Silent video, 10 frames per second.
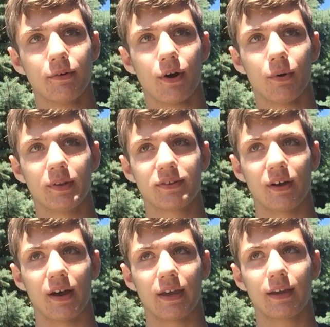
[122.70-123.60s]
don't know, it's
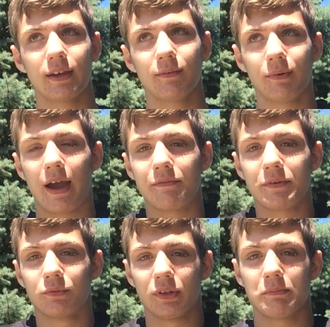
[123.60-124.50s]
like, we
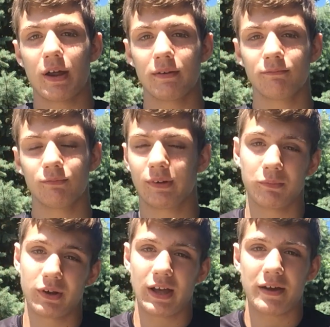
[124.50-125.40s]
haven't even really met,
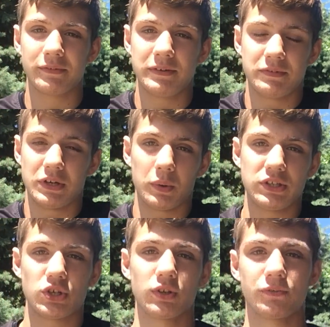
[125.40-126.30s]
we really haven't even known
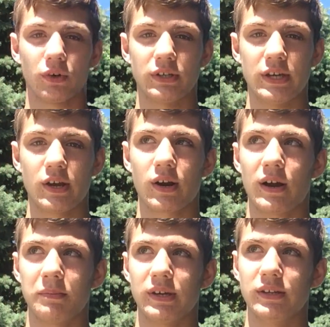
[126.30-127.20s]
each other for a year,
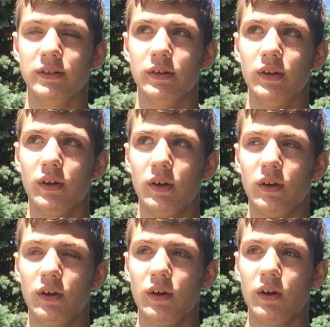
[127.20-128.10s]
I mean,
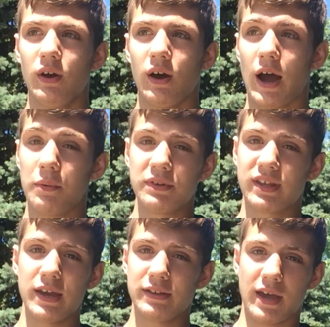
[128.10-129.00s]
I would
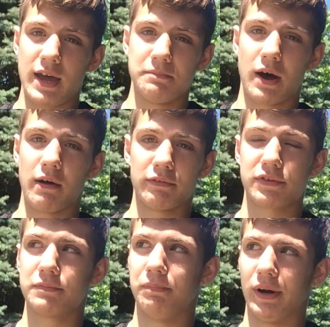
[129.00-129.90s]
say 10
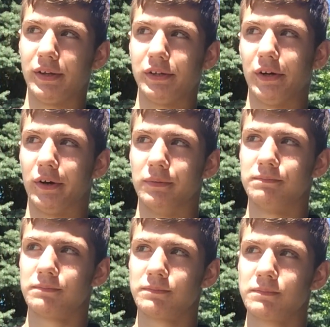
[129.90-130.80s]
months, but, you know,
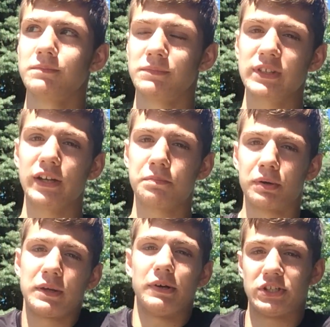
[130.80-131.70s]
it's
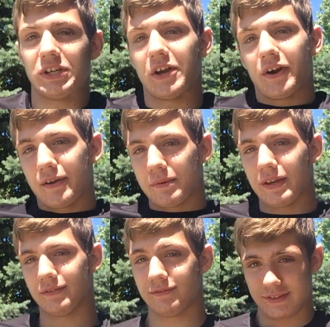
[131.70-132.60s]
pretty much a year, I
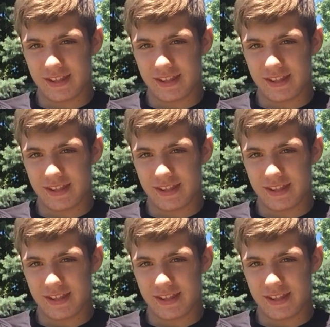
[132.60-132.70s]
mean,